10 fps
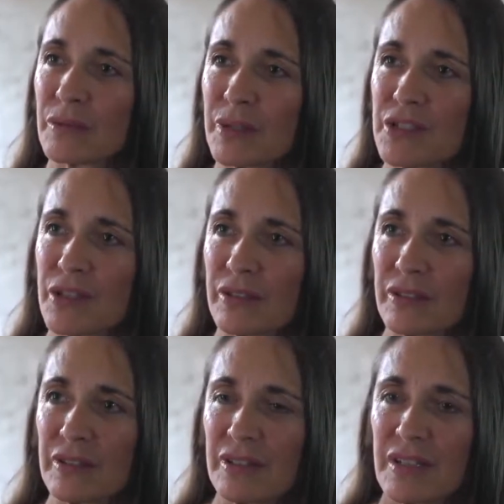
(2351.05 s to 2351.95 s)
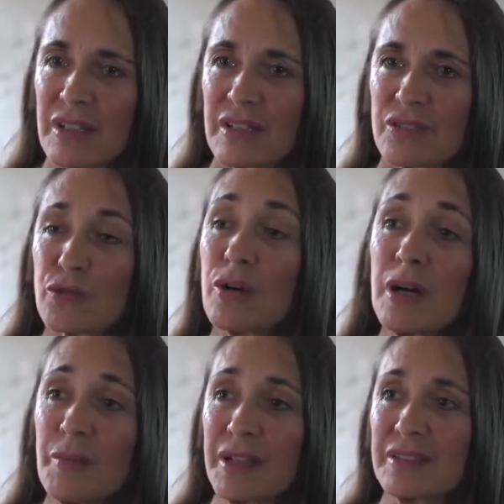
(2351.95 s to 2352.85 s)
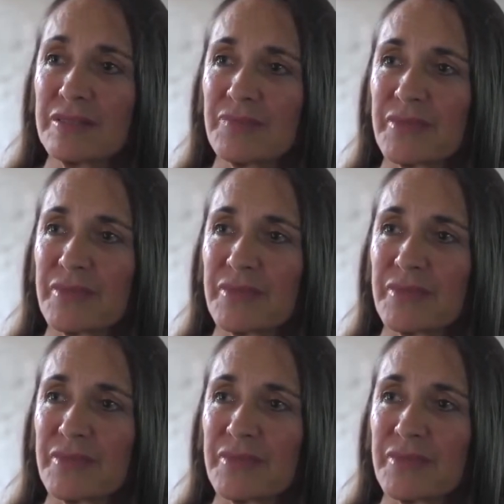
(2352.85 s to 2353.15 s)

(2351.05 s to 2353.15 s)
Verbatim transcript: original trauma